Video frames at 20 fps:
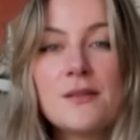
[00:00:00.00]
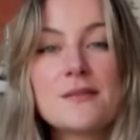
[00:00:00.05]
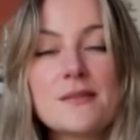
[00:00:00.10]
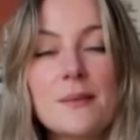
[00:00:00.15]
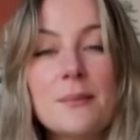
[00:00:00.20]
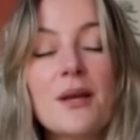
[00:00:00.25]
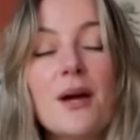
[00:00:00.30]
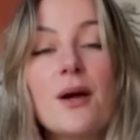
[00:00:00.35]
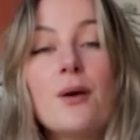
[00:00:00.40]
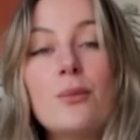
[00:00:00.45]

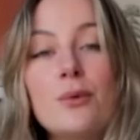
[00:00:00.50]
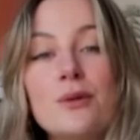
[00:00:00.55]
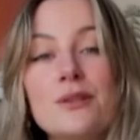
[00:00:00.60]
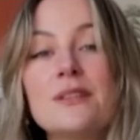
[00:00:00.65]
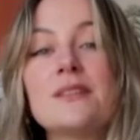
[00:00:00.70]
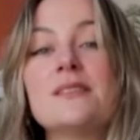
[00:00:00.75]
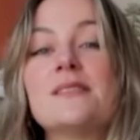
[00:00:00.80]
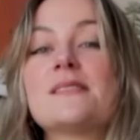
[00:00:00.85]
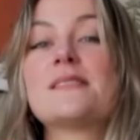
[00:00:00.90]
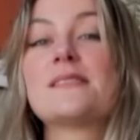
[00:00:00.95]
Something I
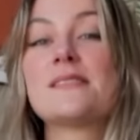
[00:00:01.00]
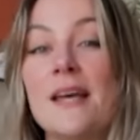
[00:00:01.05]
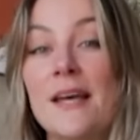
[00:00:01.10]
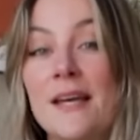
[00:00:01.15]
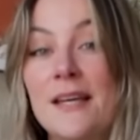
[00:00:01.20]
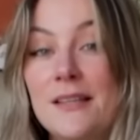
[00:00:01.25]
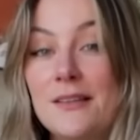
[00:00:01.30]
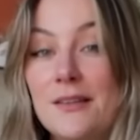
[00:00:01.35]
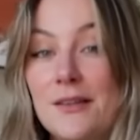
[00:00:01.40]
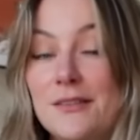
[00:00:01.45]
would
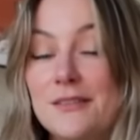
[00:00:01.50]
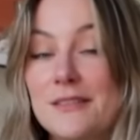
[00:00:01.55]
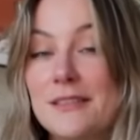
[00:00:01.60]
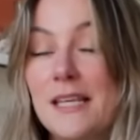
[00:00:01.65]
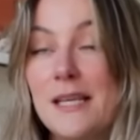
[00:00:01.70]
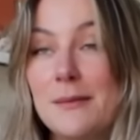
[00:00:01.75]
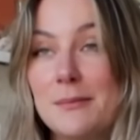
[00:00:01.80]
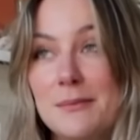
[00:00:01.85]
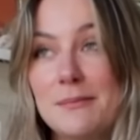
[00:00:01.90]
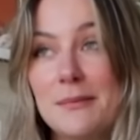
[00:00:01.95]
say though to keep